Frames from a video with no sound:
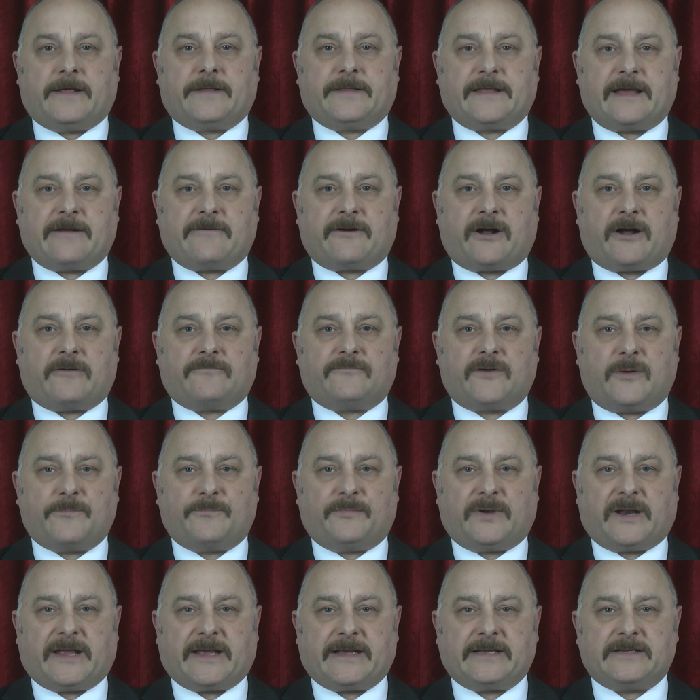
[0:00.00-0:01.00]
There are
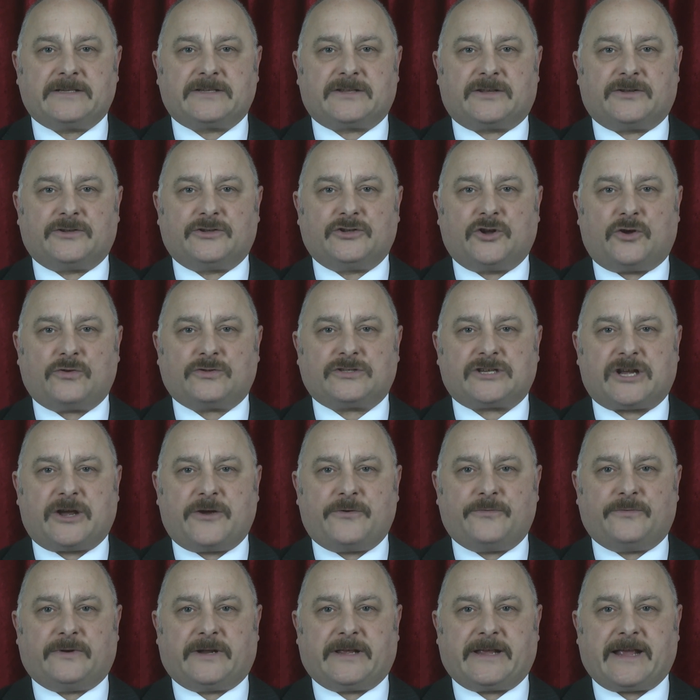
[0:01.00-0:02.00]
rumblings that not
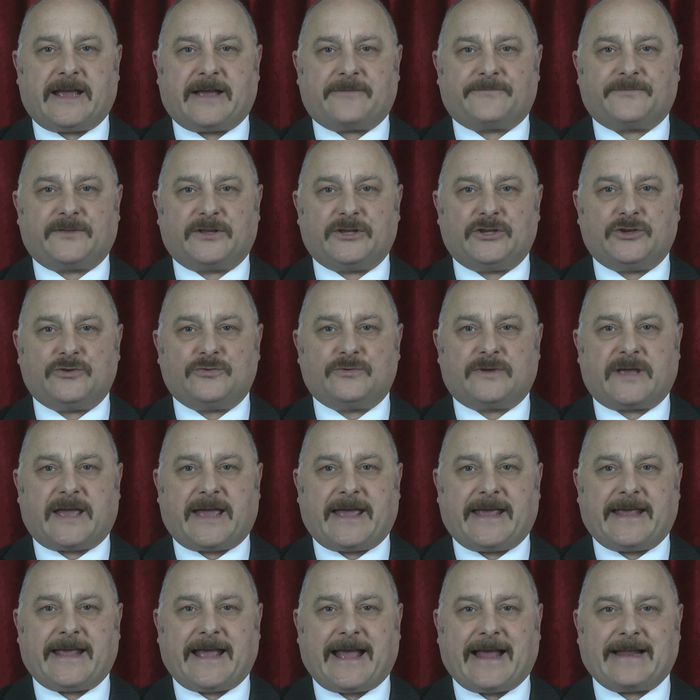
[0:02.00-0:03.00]
only have the
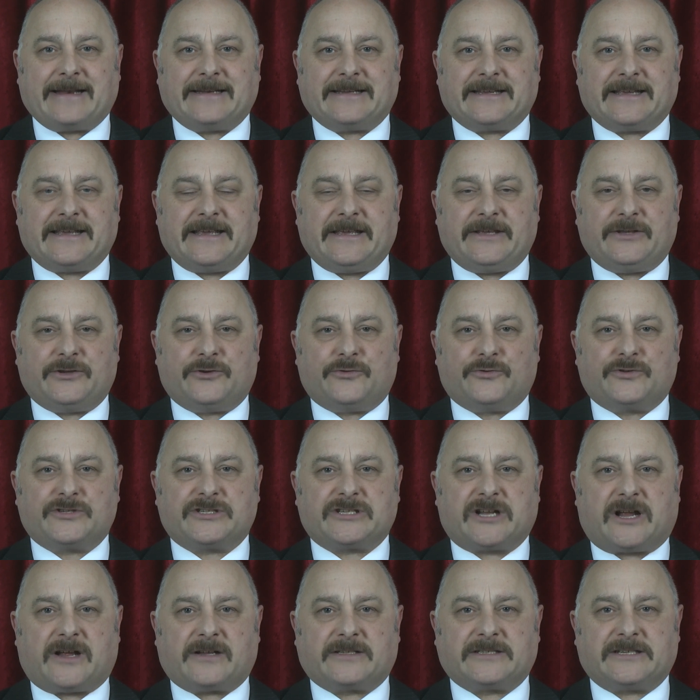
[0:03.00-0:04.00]
UK and EU
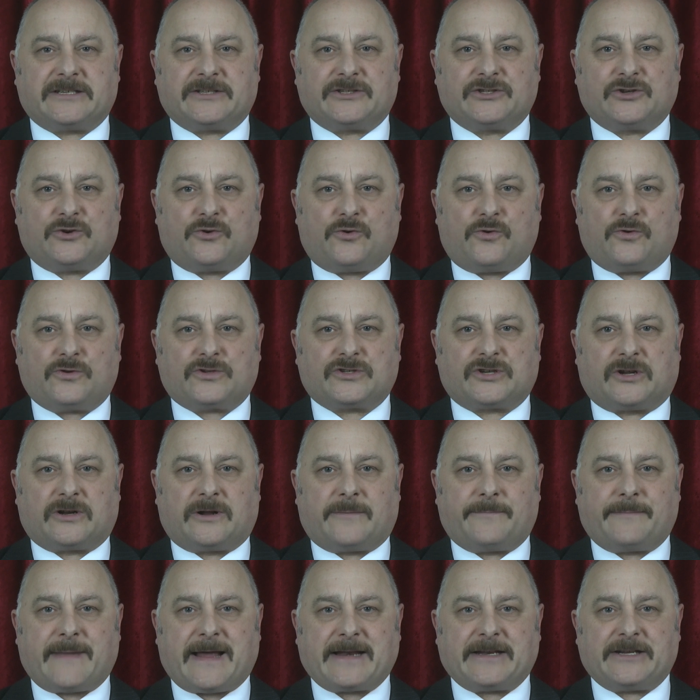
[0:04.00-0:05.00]
started talks on
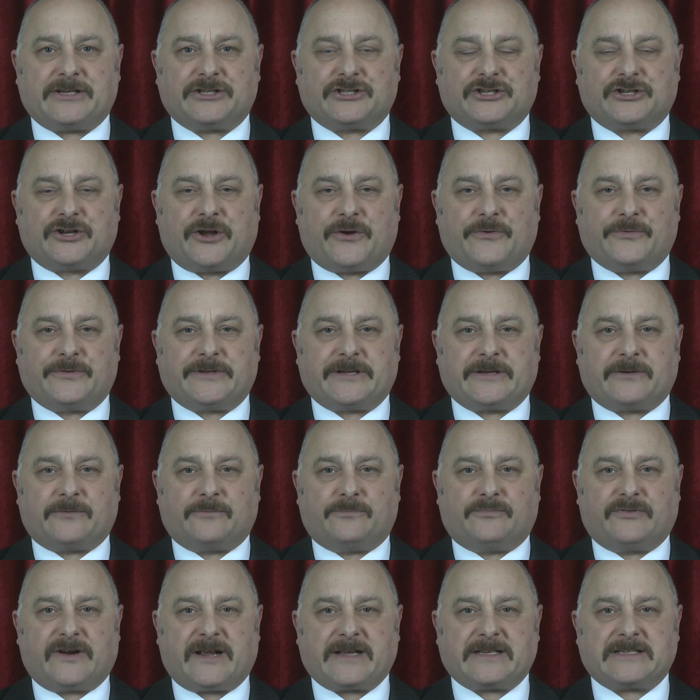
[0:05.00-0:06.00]
a managed no-deal
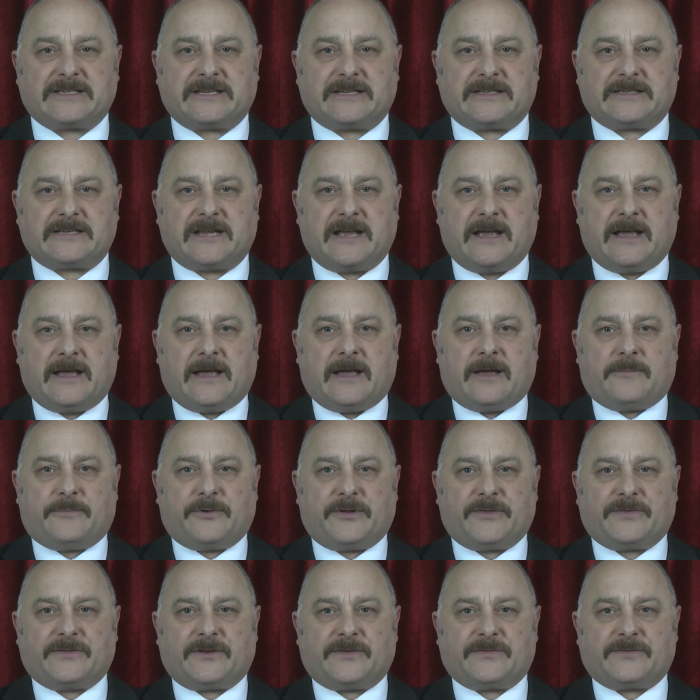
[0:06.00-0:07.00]
Brexit,
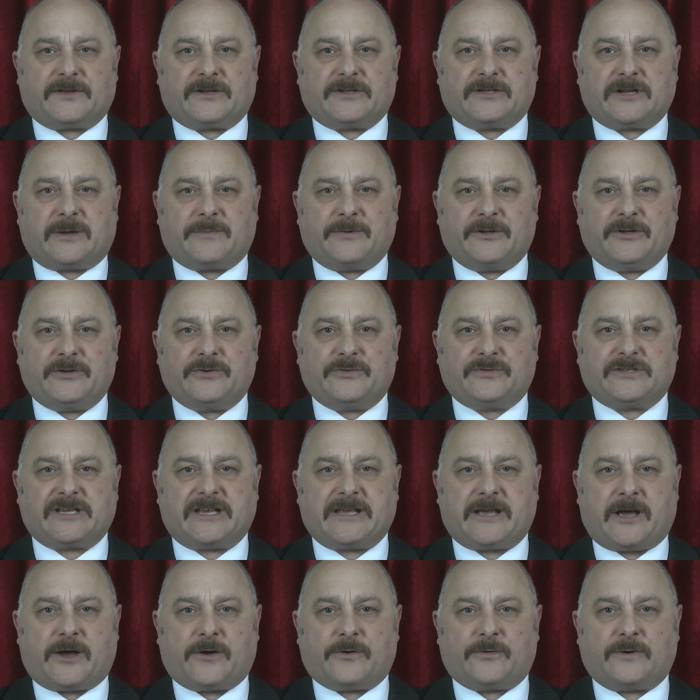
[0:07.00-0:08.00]
but that the
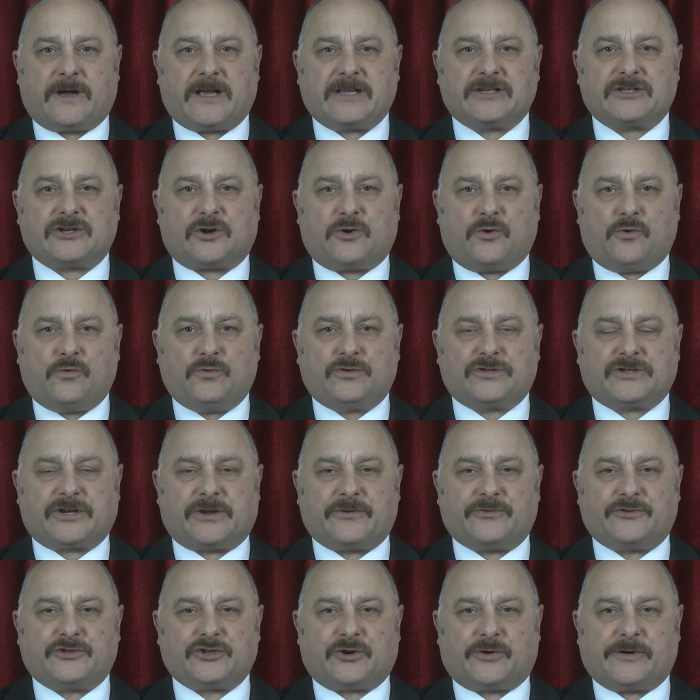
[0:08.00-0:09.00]
WTO has
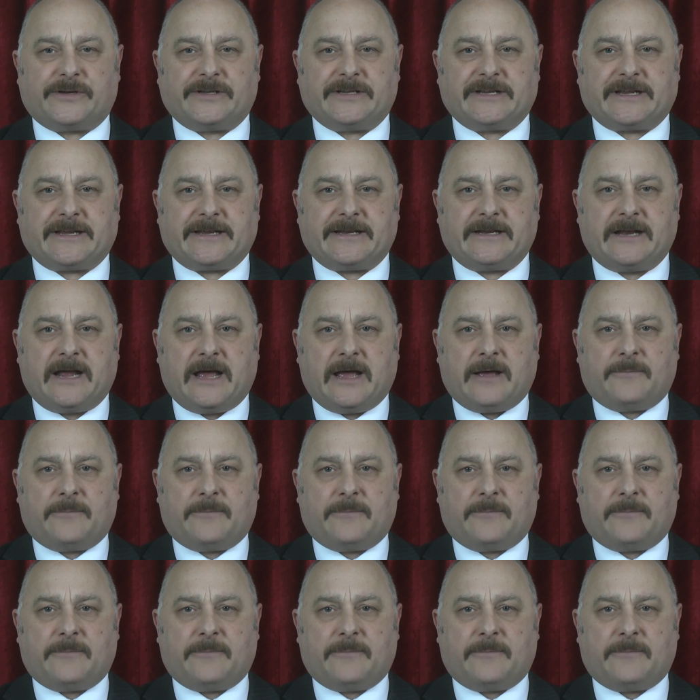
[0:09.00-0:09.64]
also joined in